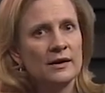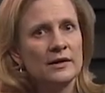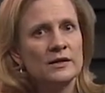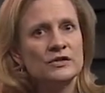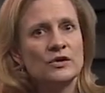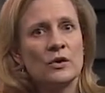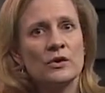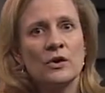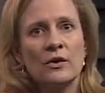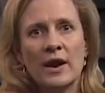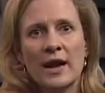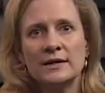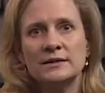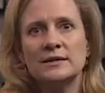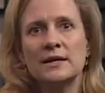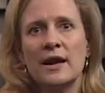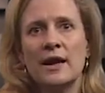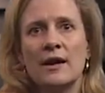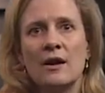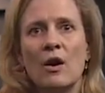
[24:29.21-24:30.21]
So your
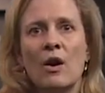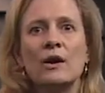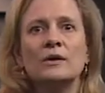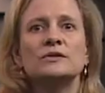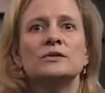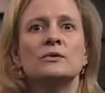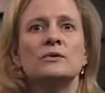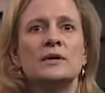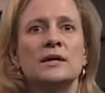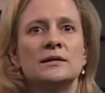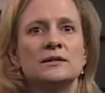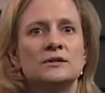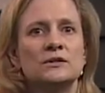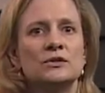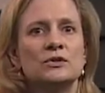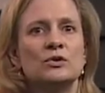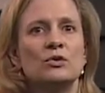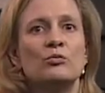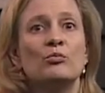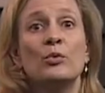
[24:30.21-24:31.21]
essay also needs
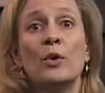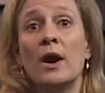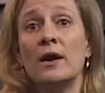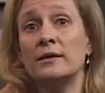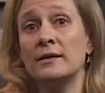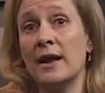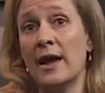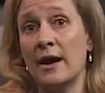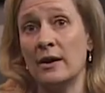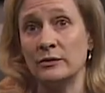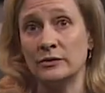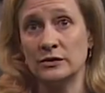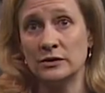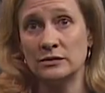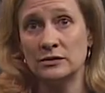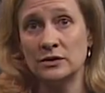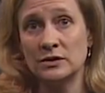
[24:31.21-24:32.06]
to broaden out